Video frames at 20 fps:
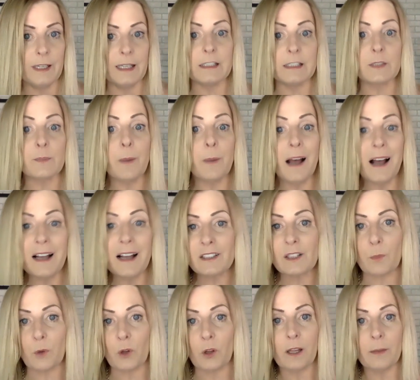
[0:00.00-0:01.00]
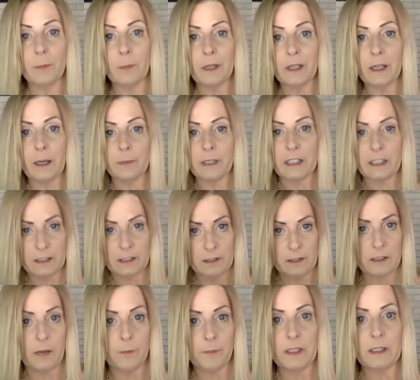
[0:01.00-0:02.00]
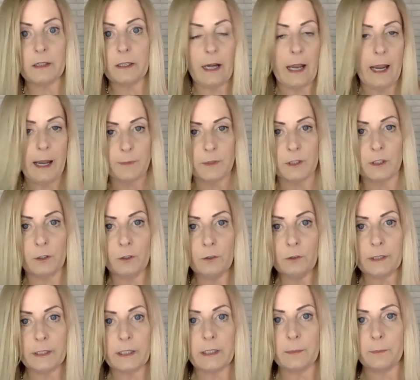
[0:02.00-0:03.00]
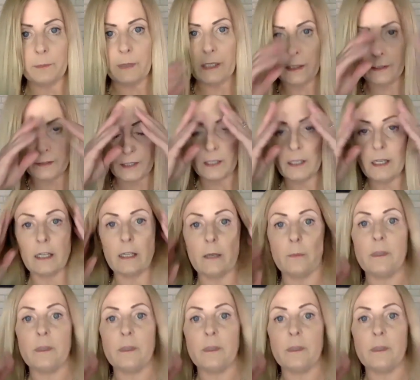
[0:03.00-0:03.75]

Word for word: It's possible. I mean, it's something that absolutely could be done.